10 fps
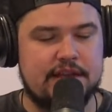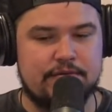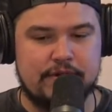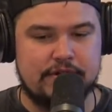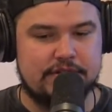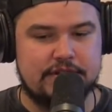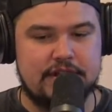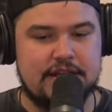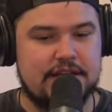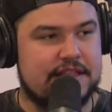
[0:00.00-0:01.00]
They weren't
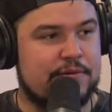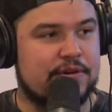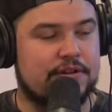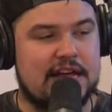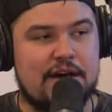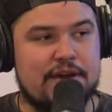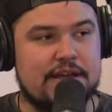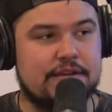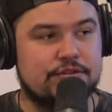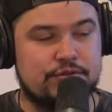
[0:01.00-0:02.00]

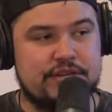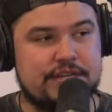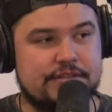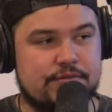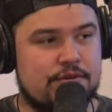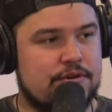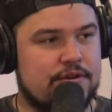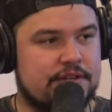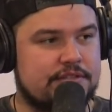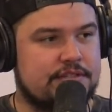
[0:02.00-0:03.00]
allowing Julius or
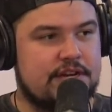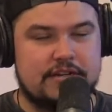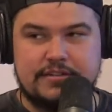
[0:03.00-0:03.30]
Chris to talk